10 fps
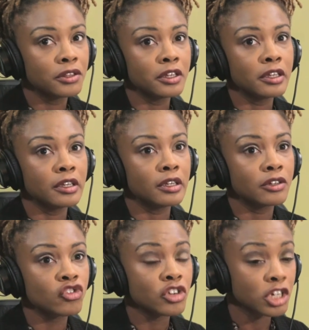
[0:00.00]
the
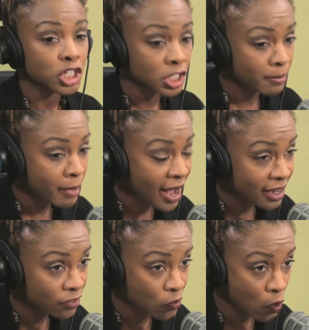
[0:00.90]
traditional
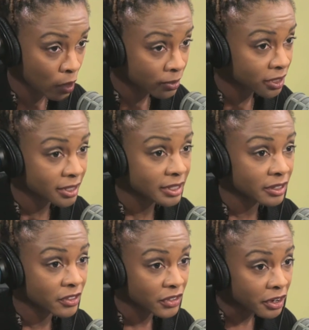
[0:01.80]
mass forms are
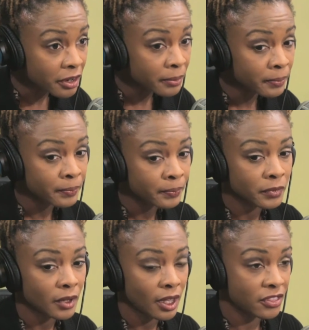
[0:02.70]
still there
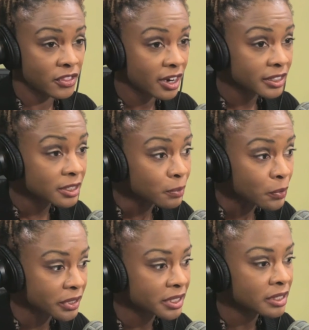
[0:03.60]
mm-hmm. and they are
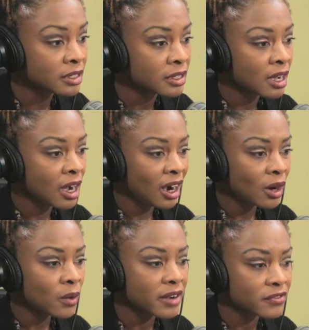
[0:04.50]
supported.
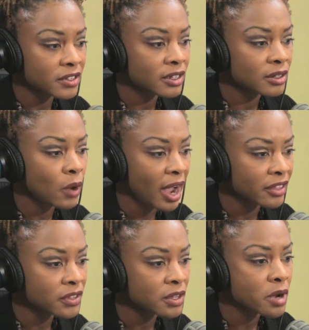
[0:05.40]
However,
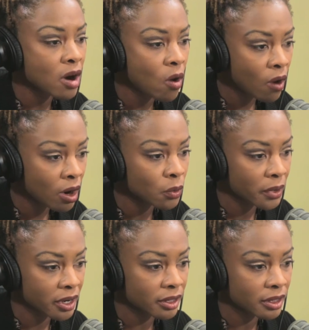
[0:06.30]
I think we are all
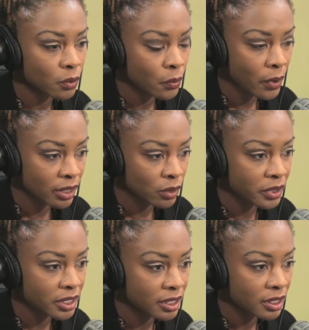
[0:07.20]
aware that when
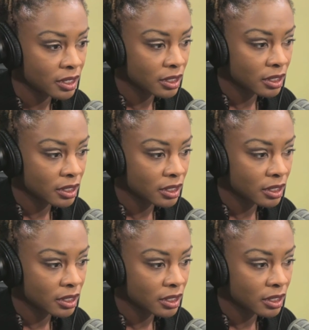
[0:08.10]
we